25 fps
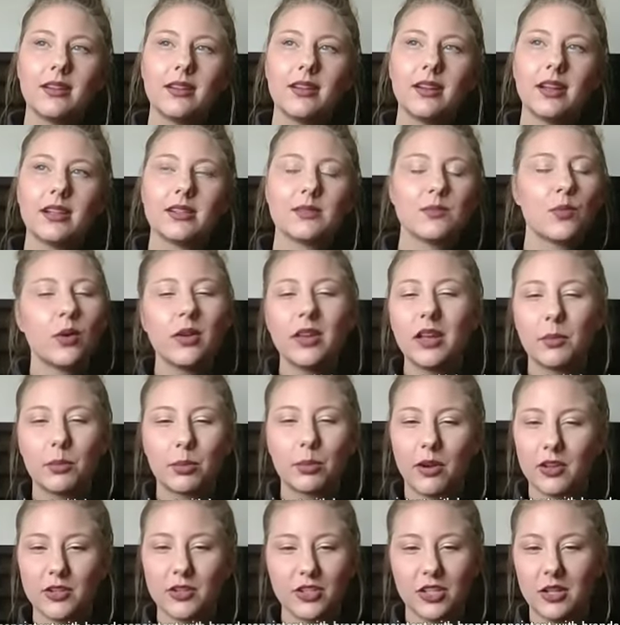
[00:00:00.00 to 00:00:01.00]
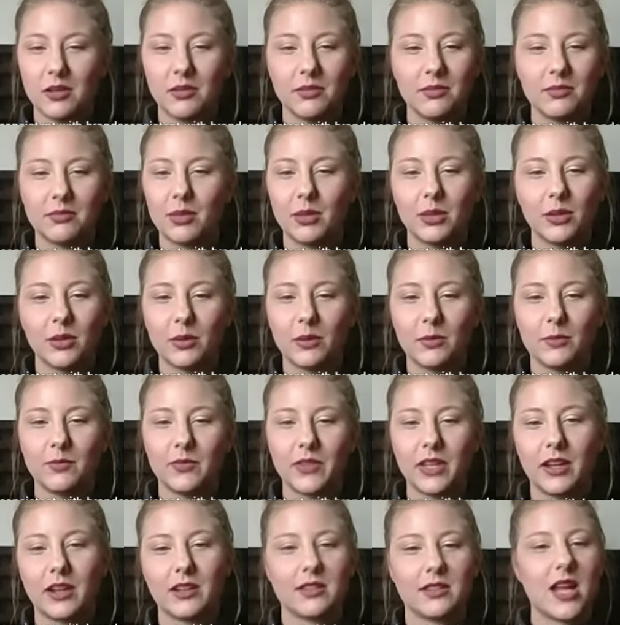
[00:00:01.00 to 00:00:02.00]
it's more like Prussian blue.
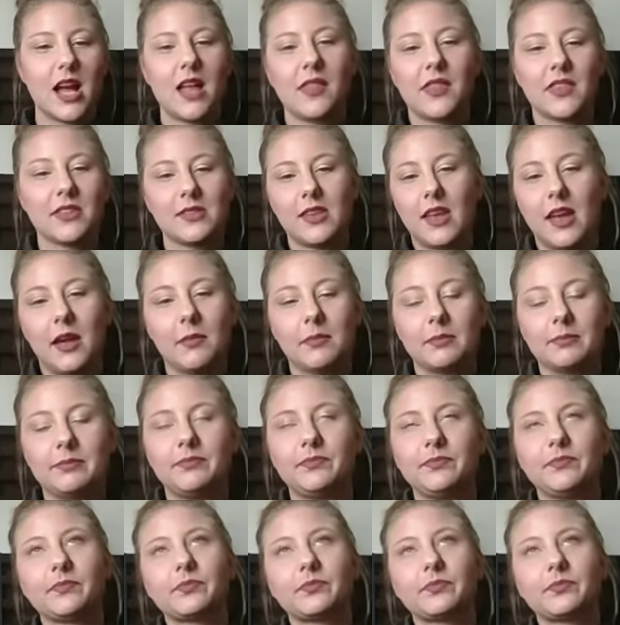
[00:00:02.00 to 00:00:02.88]
Like it's not the same.